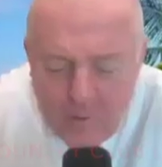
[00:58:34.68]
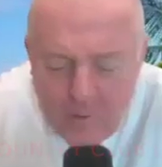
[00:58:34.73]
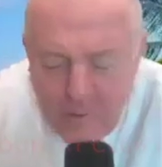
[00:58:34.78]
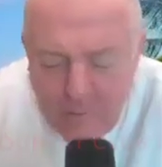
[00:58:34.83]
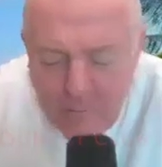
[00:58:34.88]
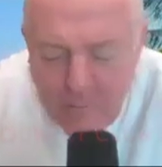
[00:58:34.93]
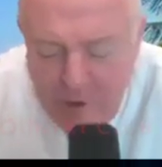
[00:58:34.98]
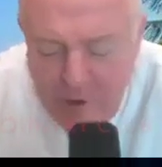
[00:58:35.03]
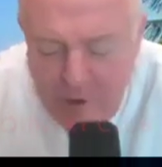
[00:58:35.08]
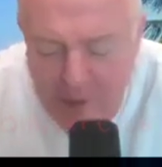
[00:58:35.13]

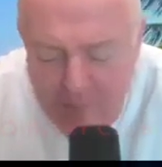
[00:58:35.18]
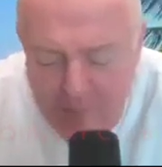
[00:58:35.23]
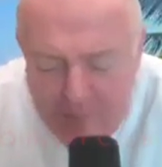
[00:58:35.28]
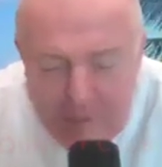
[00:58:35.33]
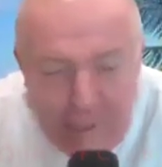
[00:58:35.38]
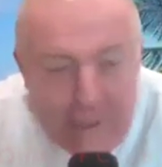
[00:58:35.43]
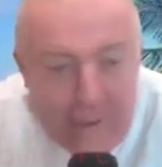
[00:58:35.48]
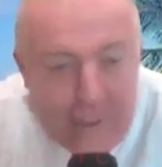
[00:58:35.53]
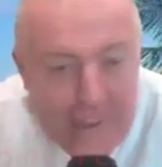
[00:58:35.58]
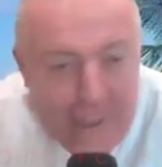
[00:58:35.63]
what I'm
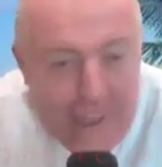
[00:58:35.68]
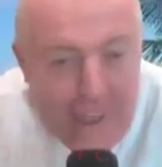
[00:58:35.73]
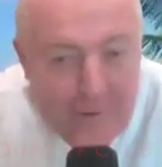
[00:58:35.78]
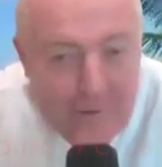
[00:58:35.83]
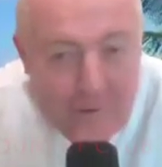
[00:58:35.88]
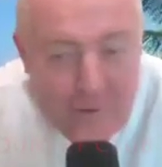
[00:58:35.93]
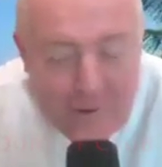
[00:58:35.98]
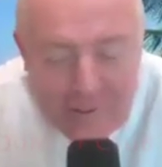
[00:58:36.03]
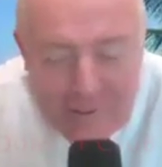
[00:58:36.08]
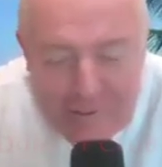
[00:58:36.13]
getting at
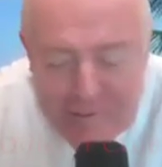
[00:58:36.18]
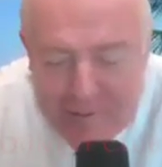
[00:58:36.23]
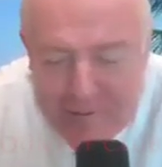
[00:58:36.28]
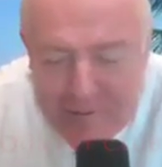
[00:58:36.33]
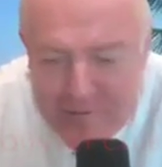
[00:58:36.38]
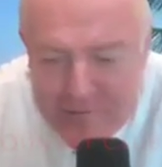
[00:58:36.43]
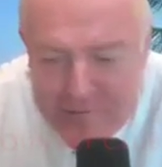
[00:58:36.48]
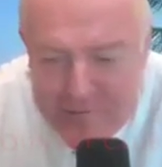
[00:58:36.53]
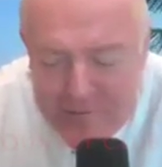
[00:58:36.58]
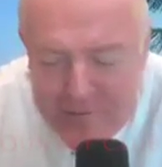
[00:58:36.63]
all
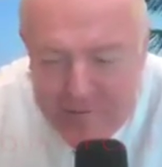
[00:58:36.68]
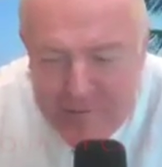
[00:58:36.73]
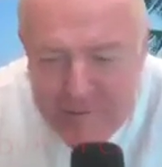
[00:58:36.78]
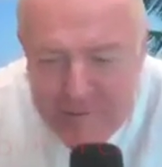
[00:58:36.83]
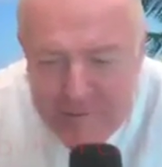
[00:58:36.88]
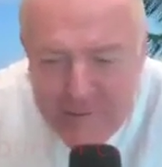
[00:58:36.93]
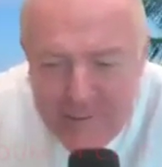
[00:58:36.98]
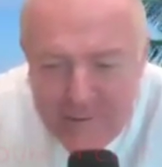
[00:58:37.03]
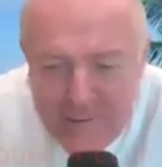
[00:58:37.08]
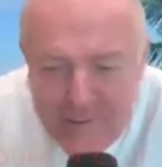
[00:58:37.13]
this
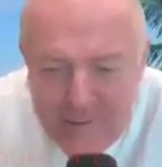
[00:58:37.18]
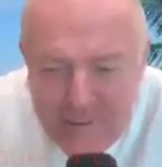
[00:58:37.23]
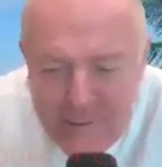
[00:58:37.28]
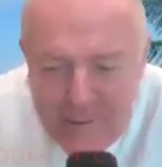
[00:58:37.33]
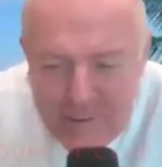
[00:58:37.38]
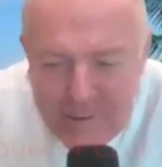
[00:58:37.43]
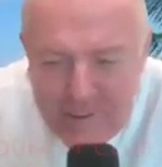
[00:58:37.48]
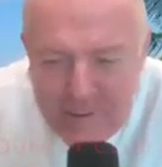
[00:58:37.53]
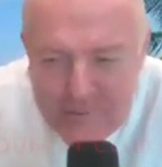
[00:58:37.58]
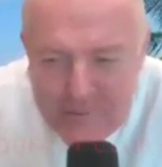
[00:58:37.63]

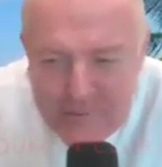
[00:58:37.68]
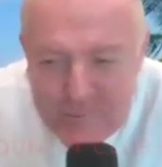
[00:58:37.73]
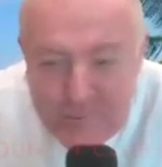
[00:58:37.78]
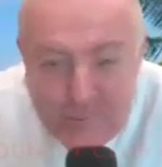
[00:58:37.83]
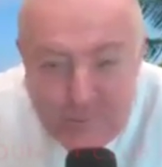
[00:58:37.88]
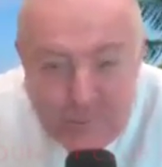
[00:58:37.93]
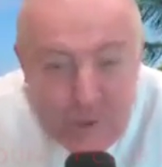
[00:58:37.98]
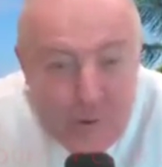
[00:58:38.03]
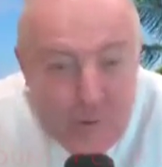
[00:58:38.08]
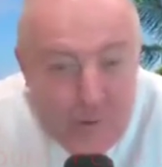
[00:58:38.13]
is
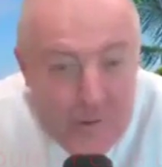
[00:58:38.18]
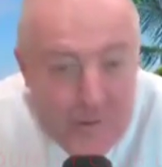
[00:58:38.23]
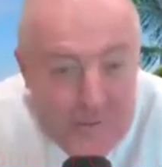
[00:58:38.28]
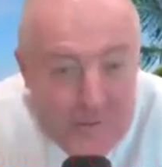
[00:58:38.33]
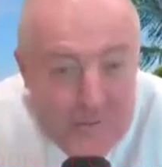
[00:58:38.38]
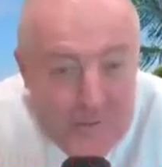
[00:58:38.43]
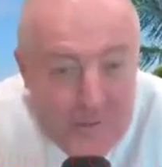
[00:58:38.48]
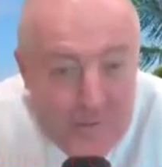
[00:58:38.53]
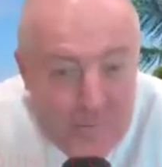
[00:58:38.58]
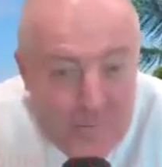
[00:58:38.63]
Jonas
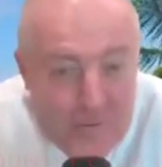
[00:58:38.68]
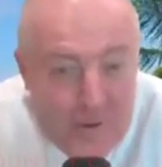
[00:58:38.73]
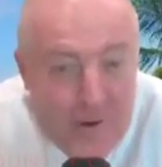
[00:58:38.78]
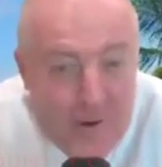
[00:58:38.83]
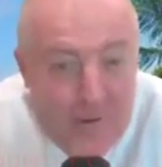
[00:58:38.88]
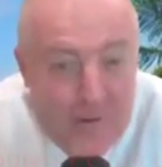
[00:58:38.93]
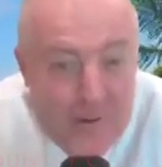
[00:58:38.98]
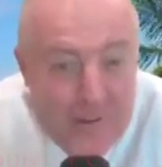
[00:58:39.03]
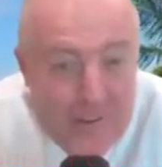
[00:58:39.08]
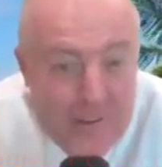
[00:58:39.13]
is a
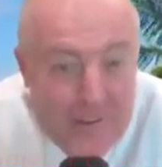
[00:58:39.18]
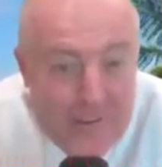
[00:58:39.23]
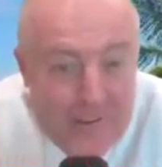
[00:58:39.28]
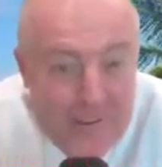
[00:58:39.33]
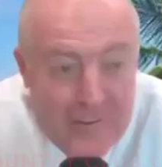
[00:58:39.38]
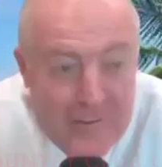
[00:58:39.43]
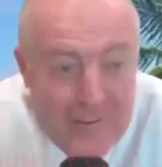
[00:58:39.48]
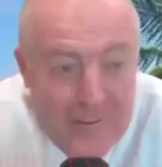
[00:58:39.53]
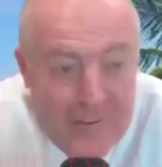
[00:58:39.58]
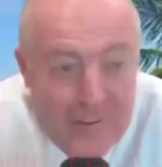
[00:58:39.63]

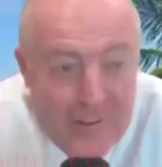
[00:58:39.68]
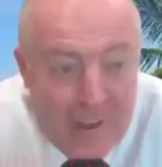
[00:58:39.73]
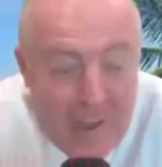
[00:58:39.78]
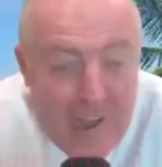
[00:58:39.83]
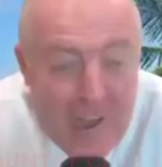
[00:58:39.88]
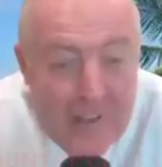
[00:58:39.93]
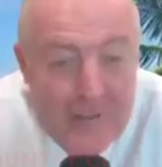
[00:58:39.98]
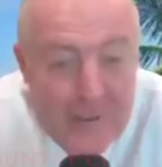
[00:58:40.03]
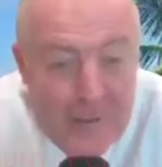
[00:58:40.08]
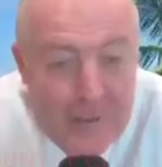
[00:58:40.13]
very
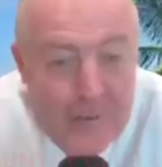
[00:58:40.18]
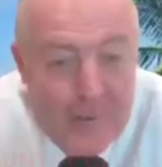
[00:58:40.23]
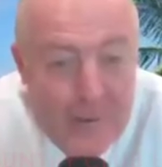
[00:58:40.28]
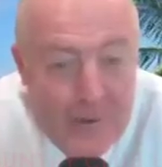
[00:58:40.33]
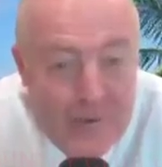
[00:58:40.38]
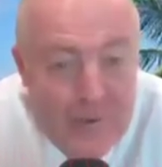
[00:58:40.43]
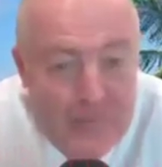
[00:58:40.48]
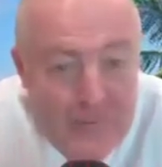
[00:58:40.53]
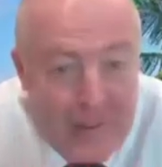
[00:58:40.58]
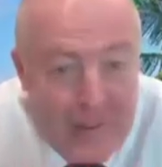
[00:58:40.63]
highly
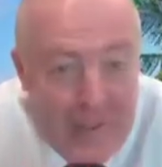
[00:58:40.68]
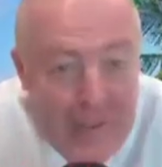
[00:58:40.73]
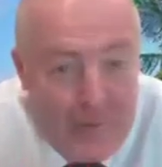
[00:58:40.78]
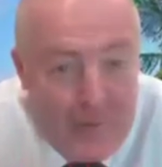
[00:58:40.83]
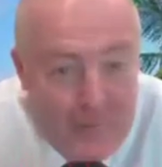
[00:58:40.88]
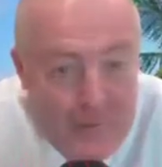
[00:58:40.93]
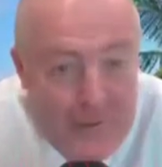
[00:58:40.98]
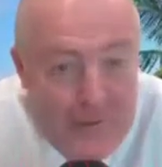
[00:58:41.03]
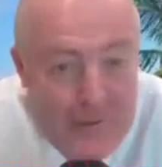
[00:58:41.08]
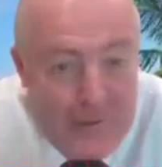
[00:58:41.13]
thought of
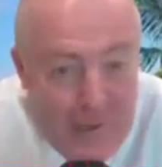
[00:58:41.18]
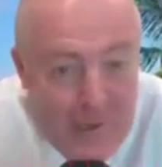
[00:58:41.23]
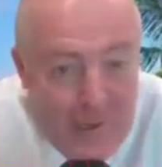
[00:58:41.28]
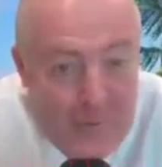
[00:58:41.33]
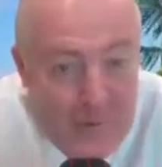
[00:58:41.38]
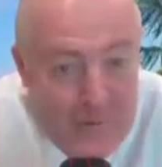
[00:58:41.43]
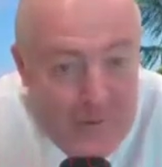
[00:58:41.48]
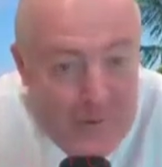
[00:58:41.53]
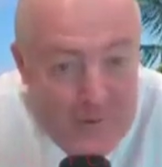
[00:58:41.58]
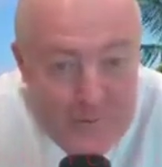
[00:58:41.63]
name in the club
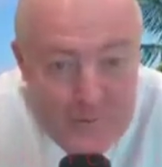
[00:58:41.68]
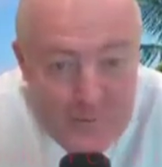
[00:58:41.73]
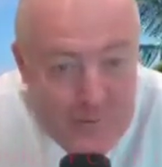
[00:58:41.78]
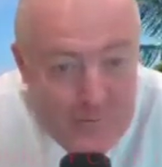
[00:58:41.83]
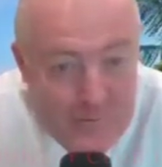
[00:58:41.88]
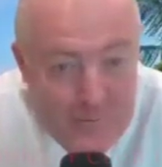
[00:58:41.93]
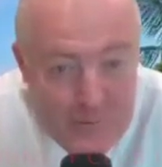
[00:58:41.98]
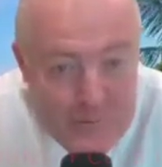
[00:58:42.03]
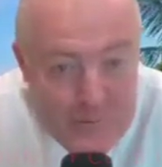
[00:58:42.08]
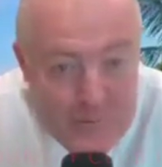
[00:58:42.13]
industry
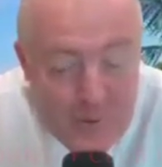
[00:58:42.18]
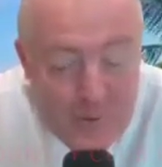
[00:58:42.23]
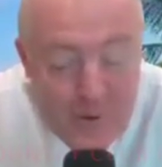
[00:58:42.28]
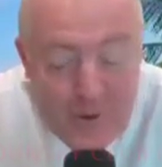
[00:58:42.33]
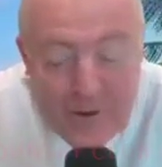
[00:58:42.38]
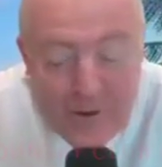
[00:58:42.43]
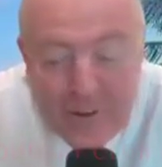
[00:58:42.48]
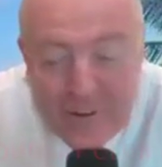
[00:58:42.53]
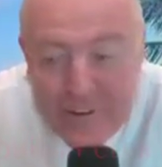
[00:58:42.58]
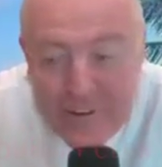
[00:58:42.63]
for
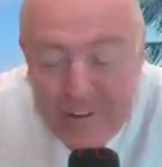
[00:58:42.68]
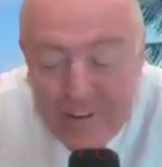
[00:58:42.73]
sure.